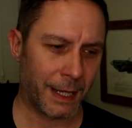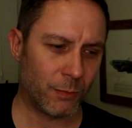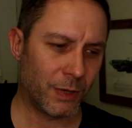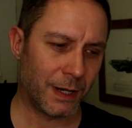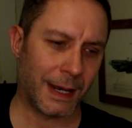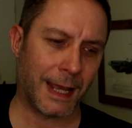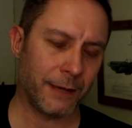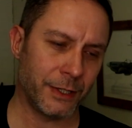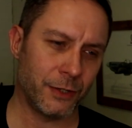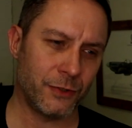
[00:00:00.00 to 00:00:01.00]
It will
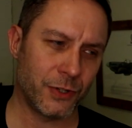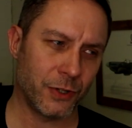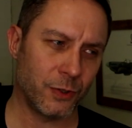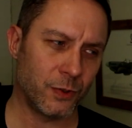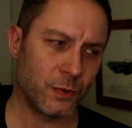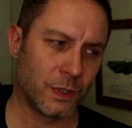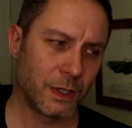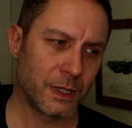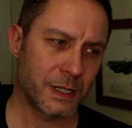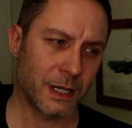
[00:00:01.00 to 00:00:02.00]
allow you to
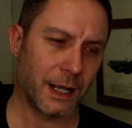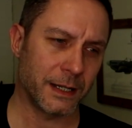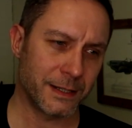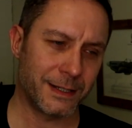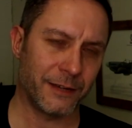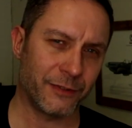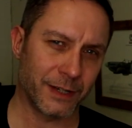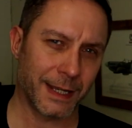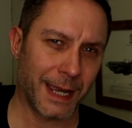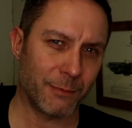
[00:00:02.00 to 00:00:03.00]
select
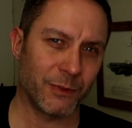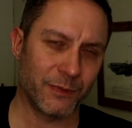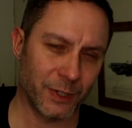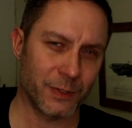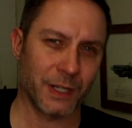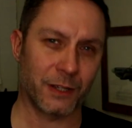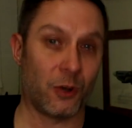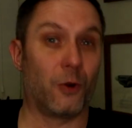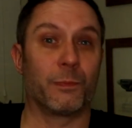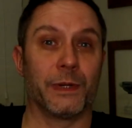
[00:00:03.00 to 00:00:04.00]
different camera views in a
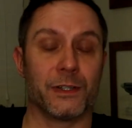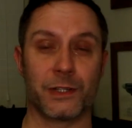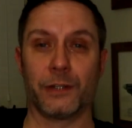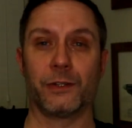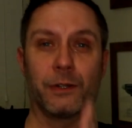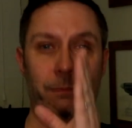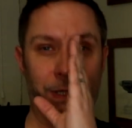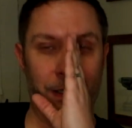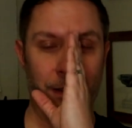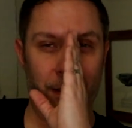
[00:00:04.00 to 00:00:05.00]
cockpit, so you can
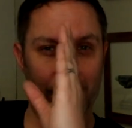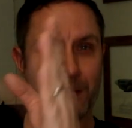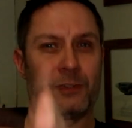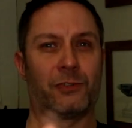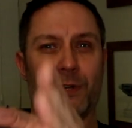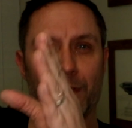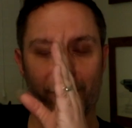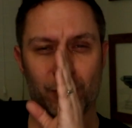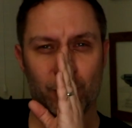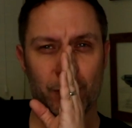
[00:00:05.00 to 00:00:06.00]
be
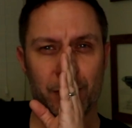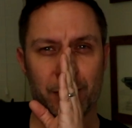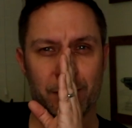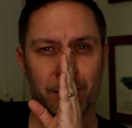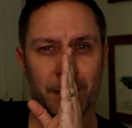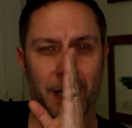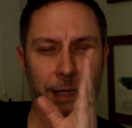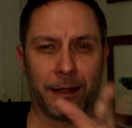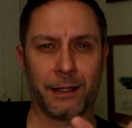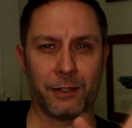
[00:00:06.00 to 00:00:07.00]
straightforward,
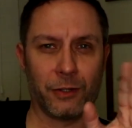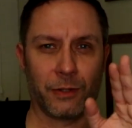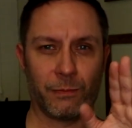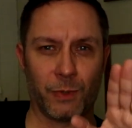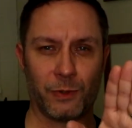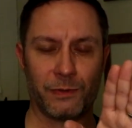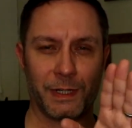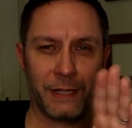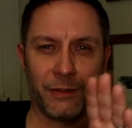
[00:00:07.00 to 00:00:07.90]
and then you can move it.